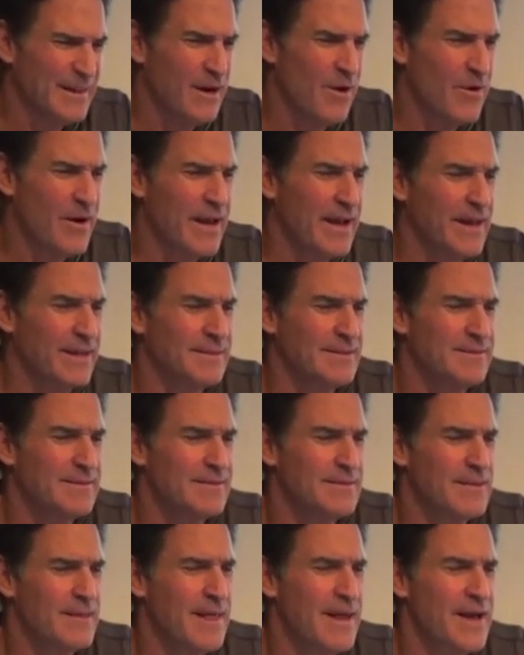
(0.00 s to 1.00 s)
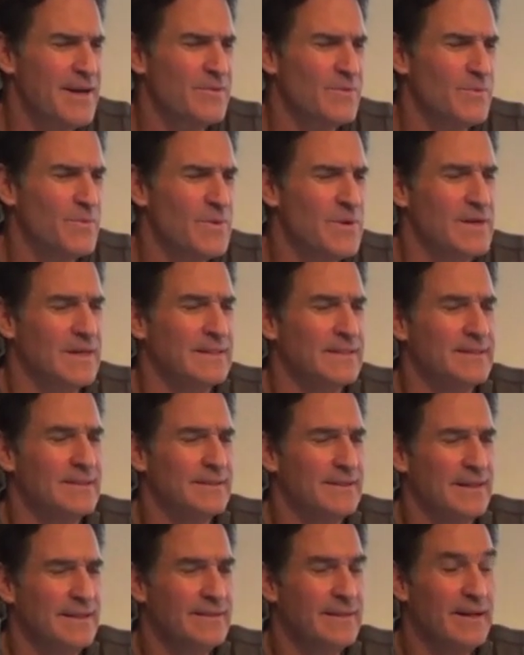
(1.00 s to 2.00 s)
okay, this is the last one.
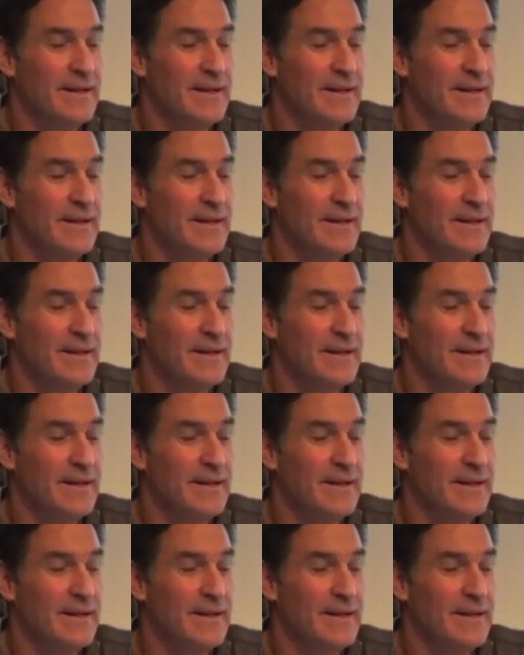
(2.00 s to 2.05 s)
And